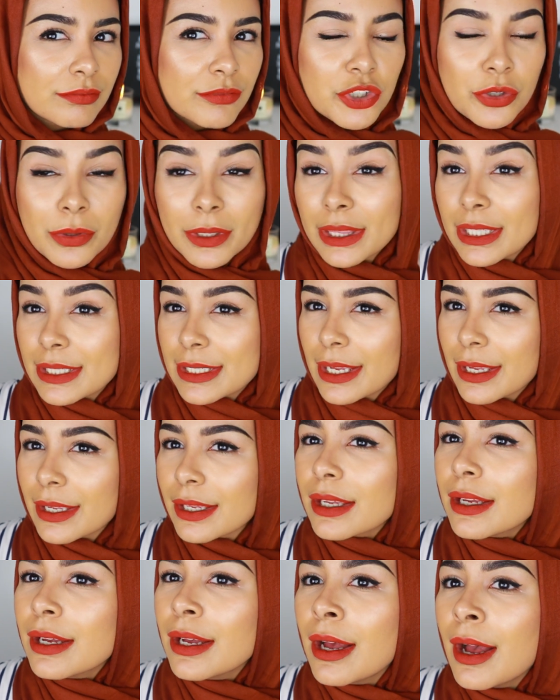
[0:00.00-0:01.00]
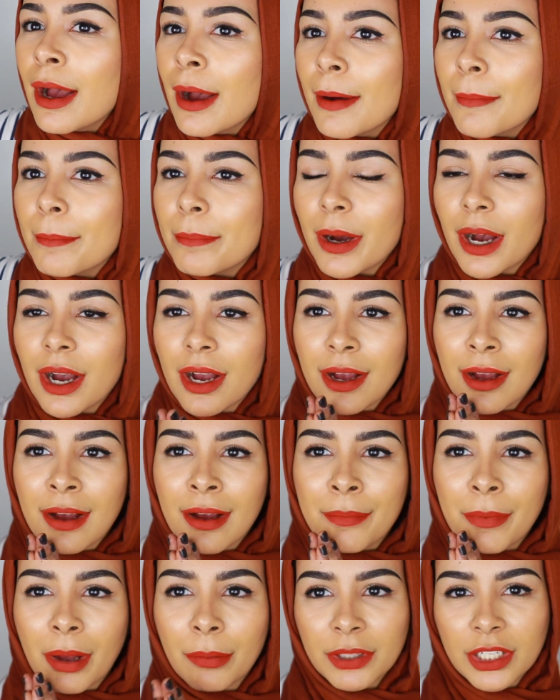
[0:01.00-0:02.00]
during the day, but
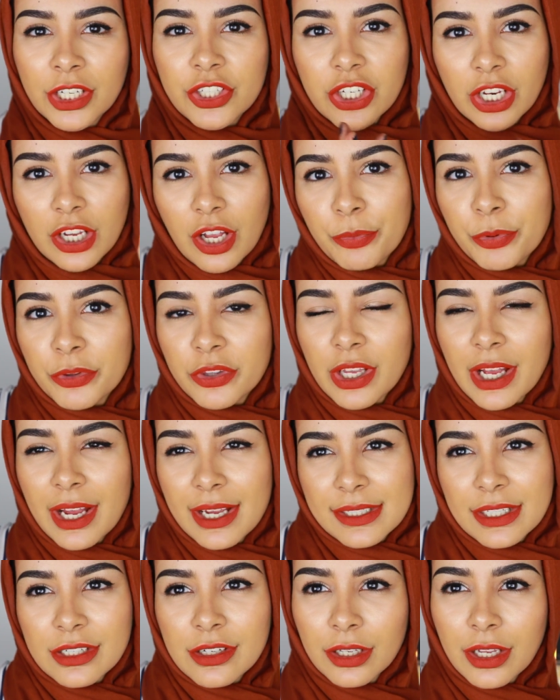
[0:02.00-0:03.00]
I'm gonna check up with you guys in